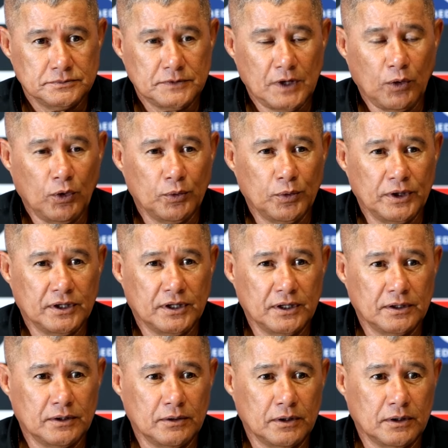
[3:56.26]
Yeah, well, we
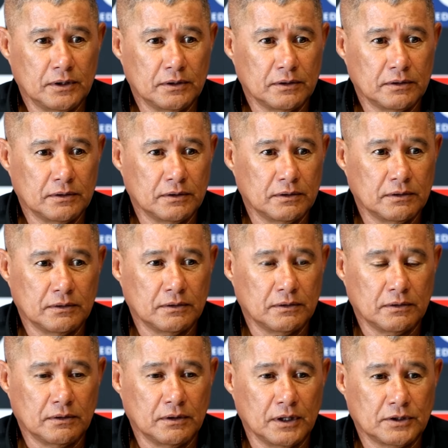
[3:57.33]
did.
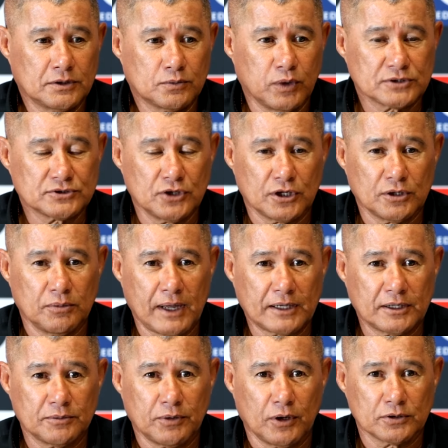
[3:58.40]
It was not a
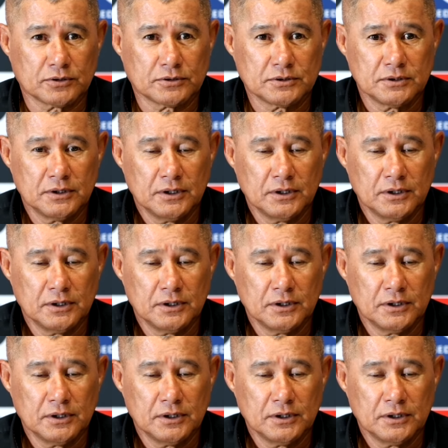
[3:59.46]
matter about